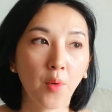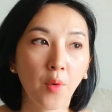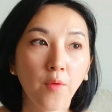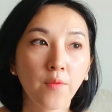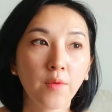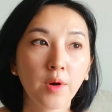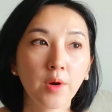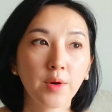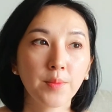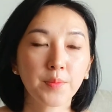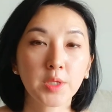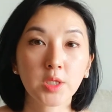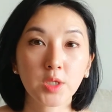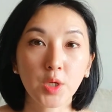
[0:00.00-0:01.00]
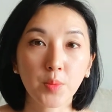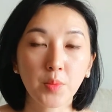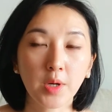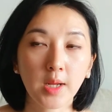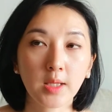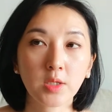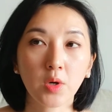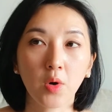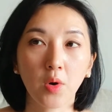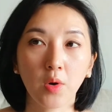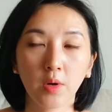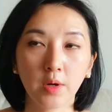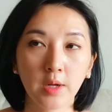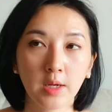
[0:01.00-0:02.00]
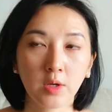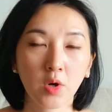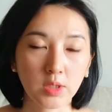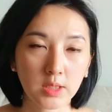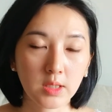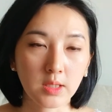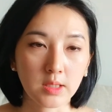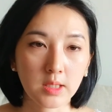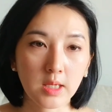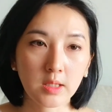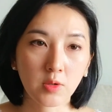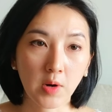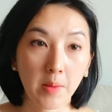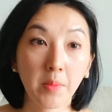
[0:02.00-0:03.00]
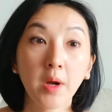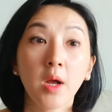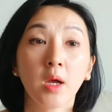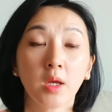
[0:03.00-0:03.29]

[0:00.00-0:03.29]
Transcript: overstimulate or causes the skin drama?